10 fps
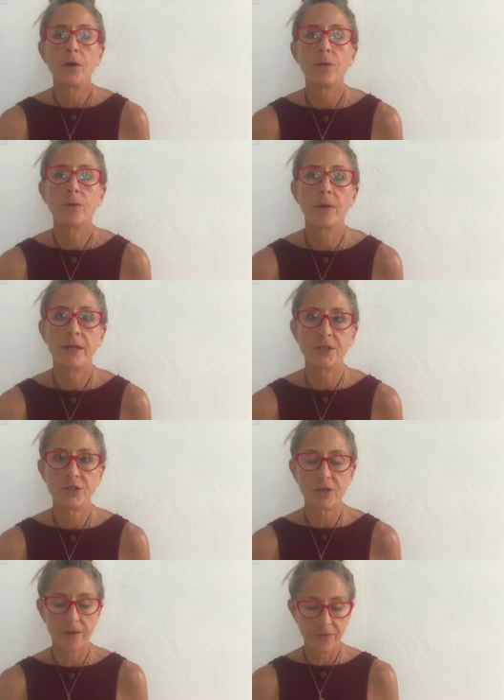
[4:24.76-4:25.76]
range
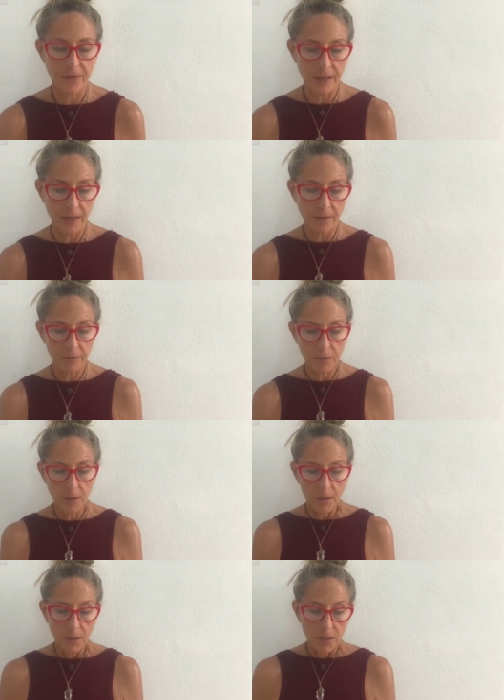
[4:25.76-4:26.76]
of theta.
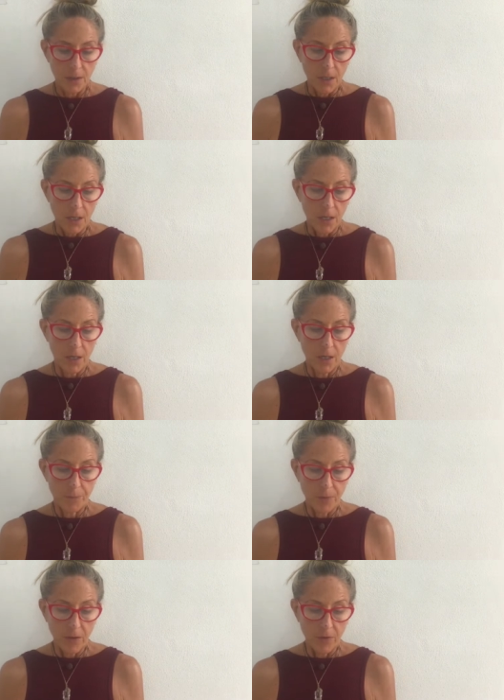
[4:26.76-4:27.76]
Um,
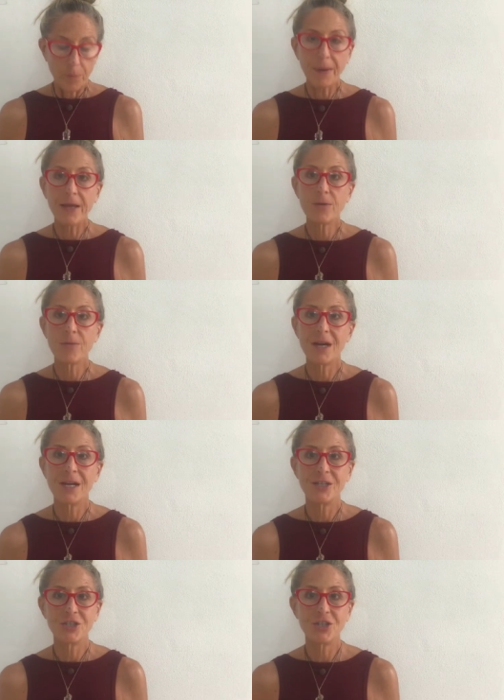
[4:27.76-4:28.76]
the beta
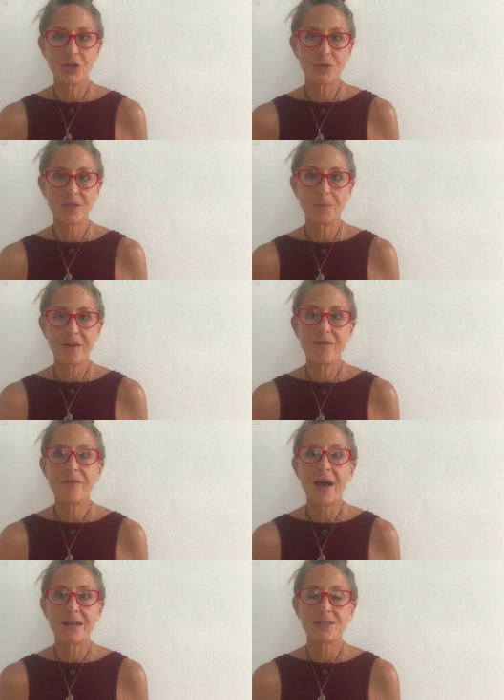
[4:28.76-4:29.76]
range goes a bit
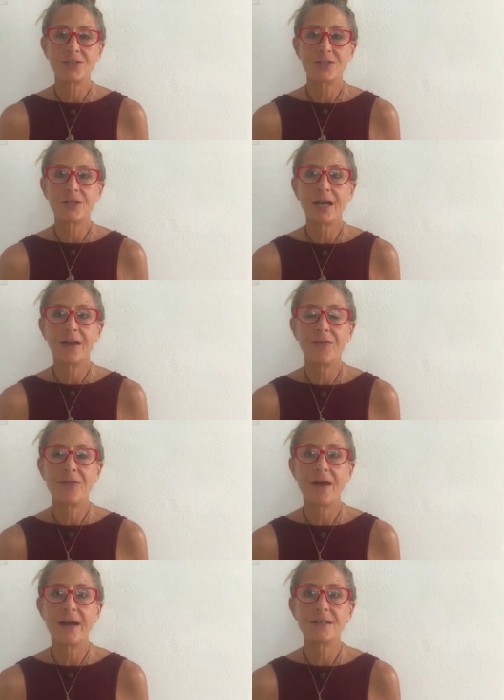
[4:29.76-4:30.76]
faster, and
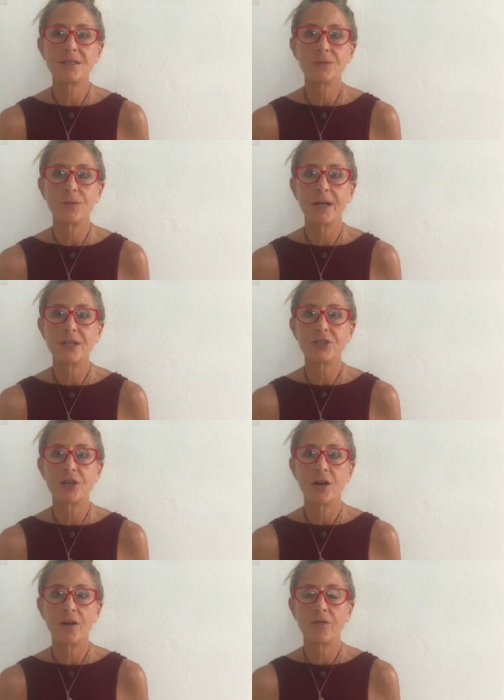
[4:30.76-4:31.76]
that is the range
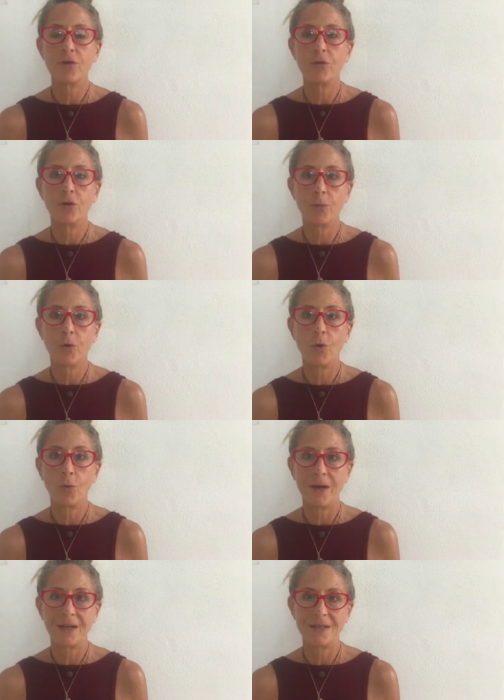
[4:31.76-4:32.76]
of normal
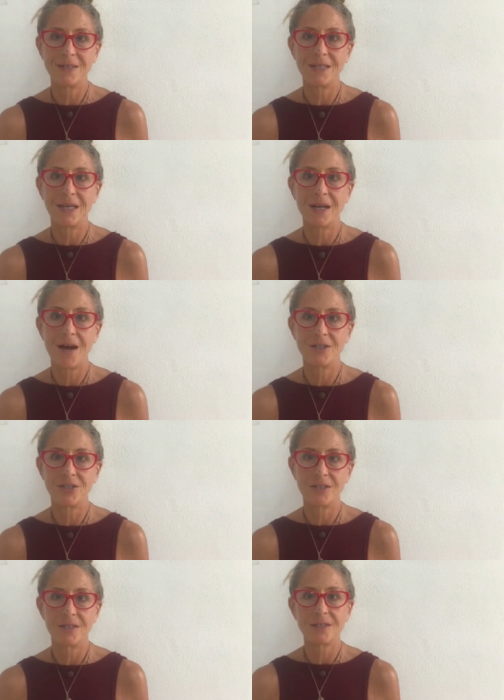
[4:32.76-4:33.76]
waking state
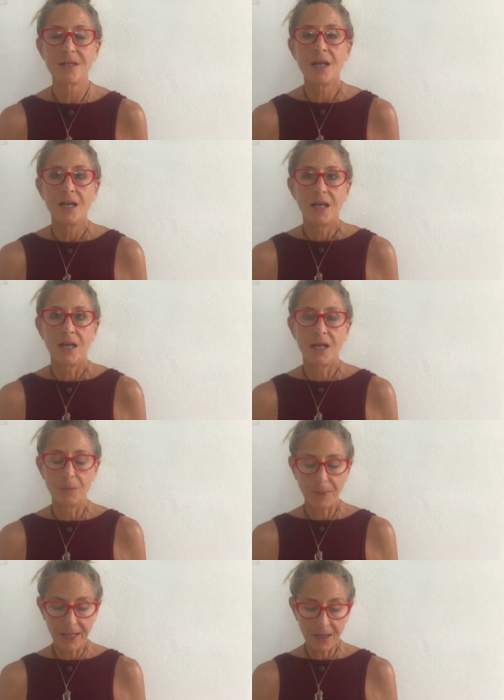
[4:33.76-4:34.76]
consciousness. And
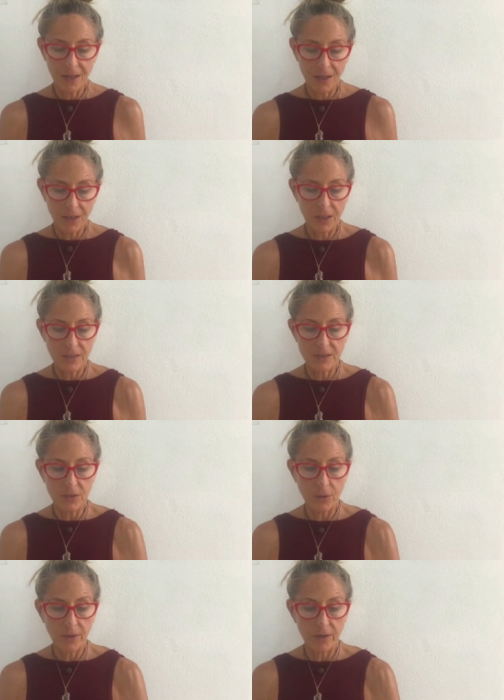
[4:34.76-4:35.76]
beta is
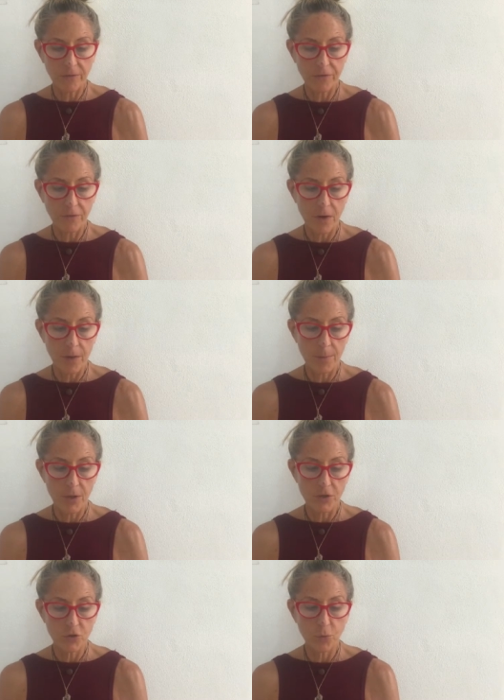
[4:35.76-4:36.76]
going from
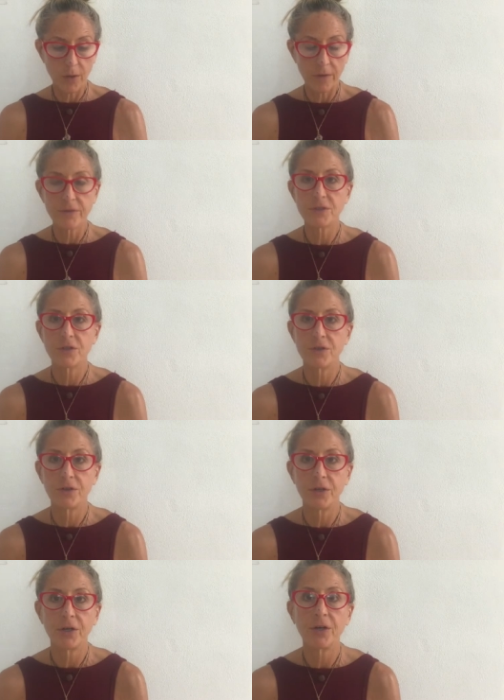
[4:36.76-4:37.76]
12 to
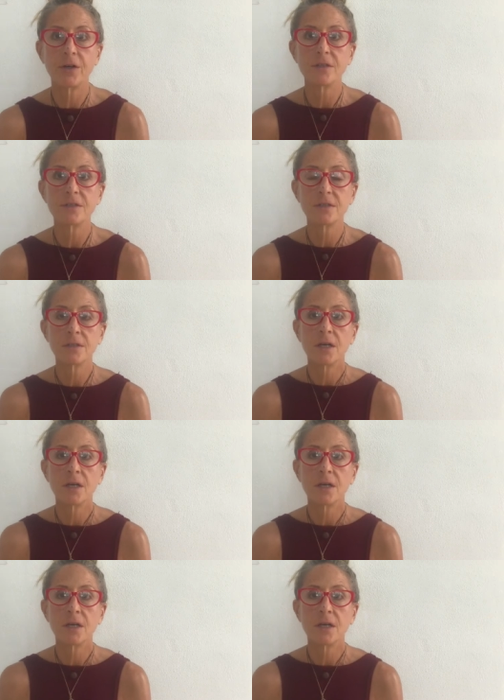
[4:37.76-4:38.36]
30 hertz,